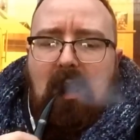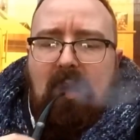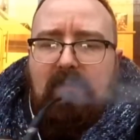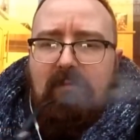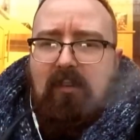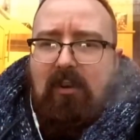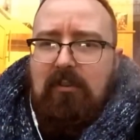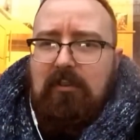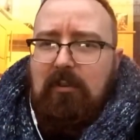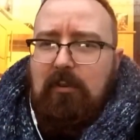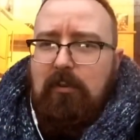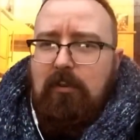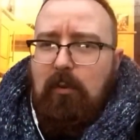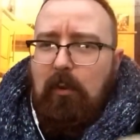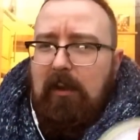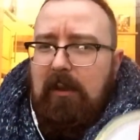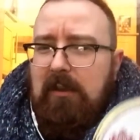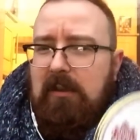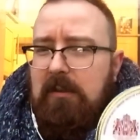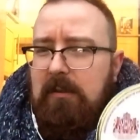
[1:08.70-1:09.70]
I'll do a
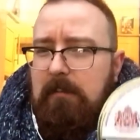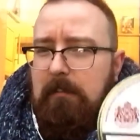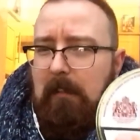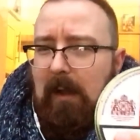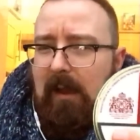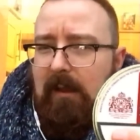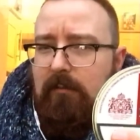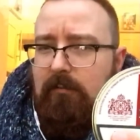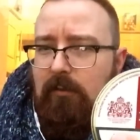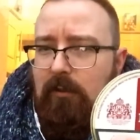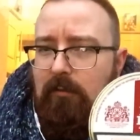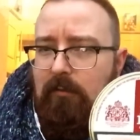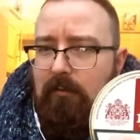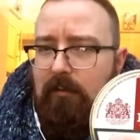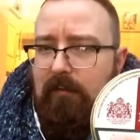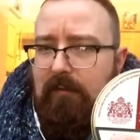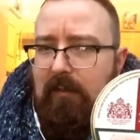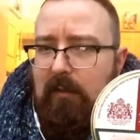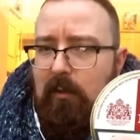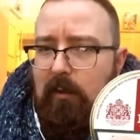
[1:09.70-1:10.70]
quick micro
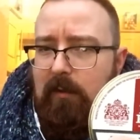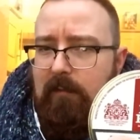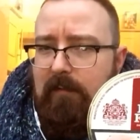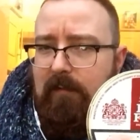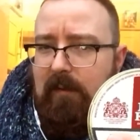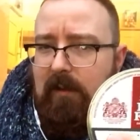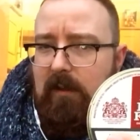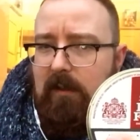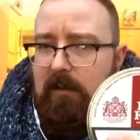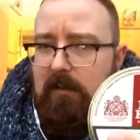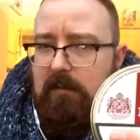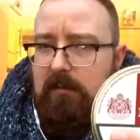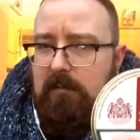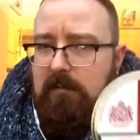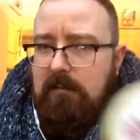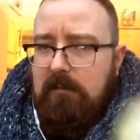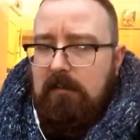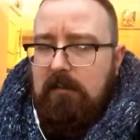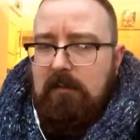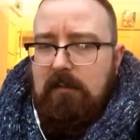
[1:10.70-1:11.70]
review of uh,
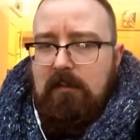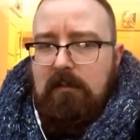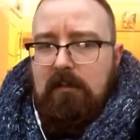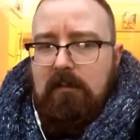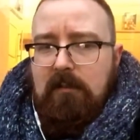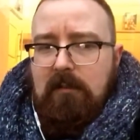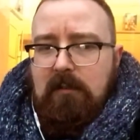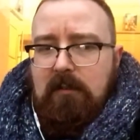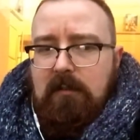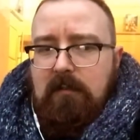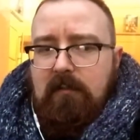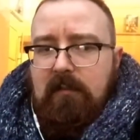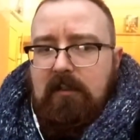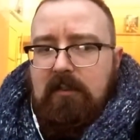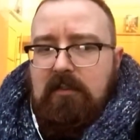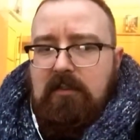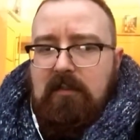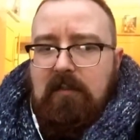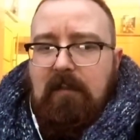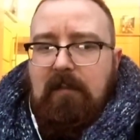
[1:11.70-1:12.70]

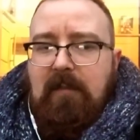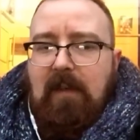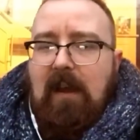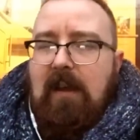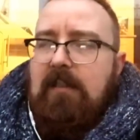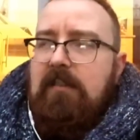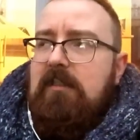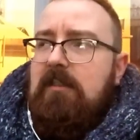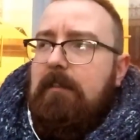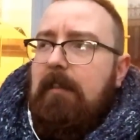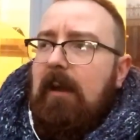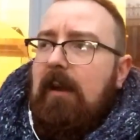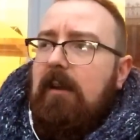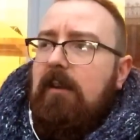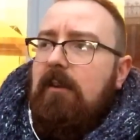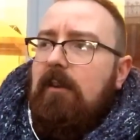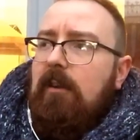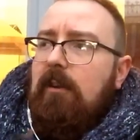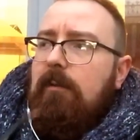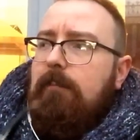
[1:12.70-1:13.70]
this fine
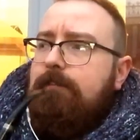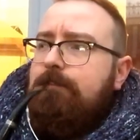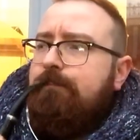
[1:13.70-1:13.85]
tobacco.